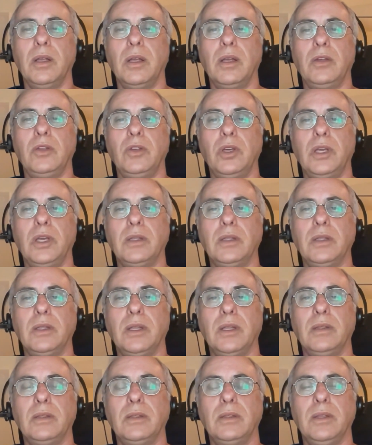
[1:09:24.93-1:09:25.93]

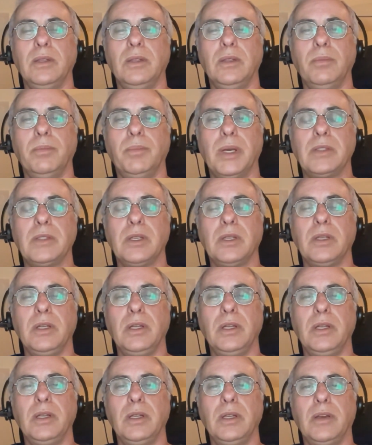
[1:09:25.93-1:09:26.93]
You
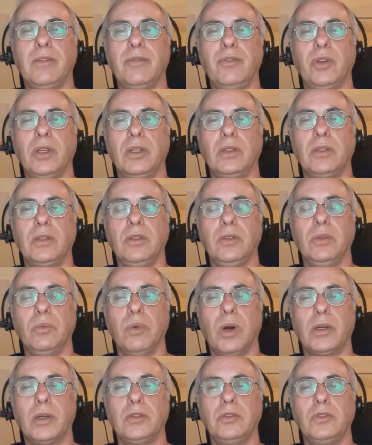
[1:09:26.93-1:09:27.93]
basically, if you
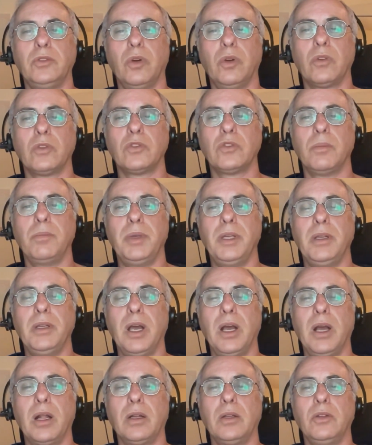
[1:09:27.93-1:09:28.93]
want it to also be
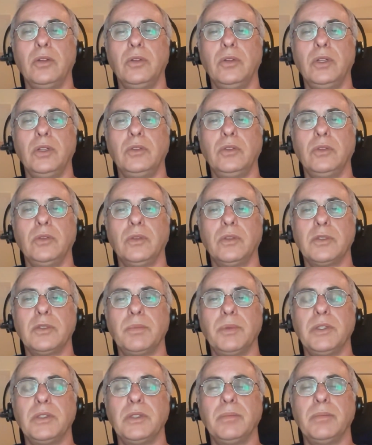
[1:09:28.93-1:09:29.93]
null, you need to
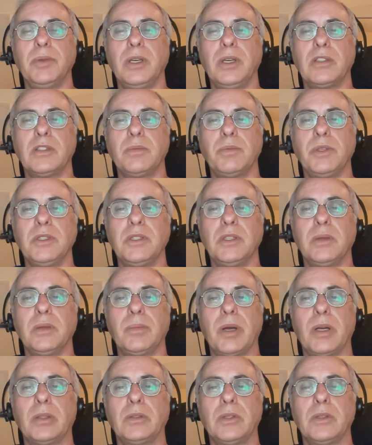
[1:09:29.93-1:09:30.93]
be explicit
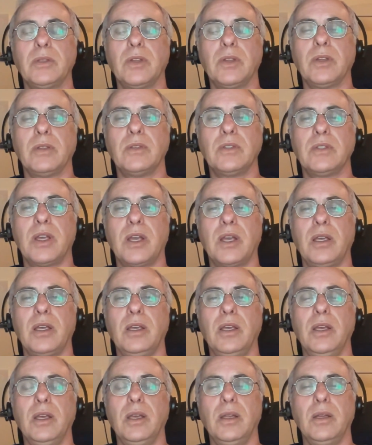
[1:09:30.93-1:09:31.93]
about it and
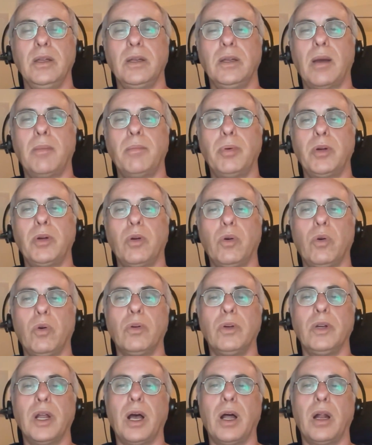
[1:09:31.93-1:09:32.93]
say number
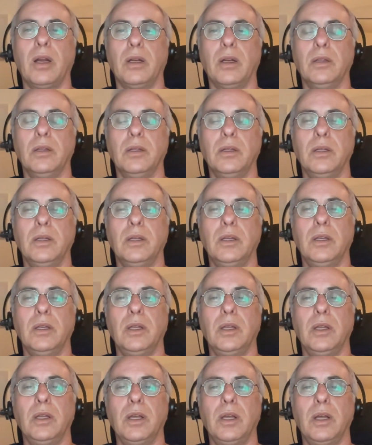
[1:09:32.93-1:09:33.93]
or null.
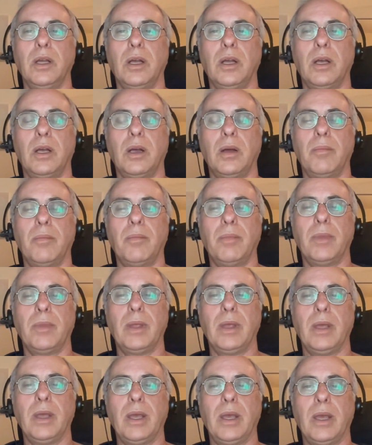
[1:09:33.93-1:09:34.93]

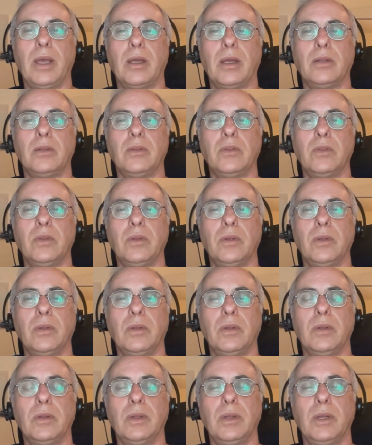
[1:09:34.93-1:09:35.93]
And
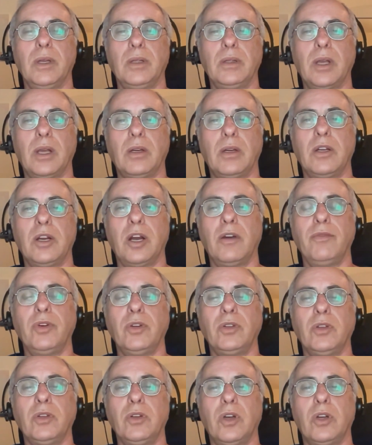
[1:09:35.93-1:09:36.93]
it
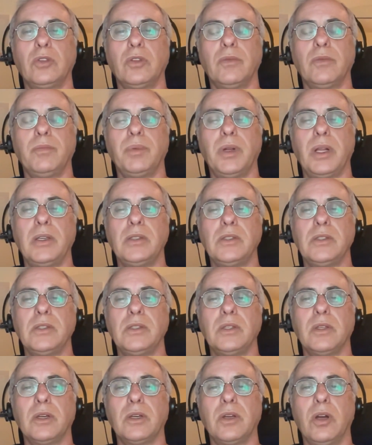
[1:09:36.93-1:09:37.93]
uncovered a lot of places
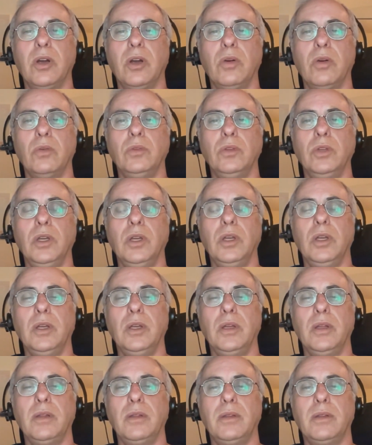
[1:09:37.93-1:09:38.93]
in the code
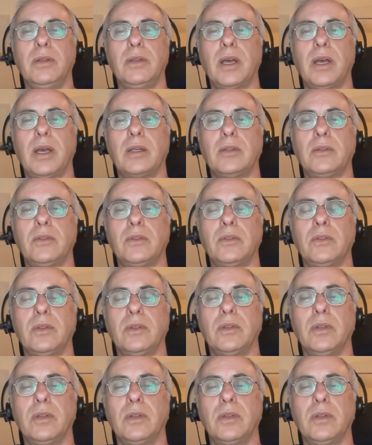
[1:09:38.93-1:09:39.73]
that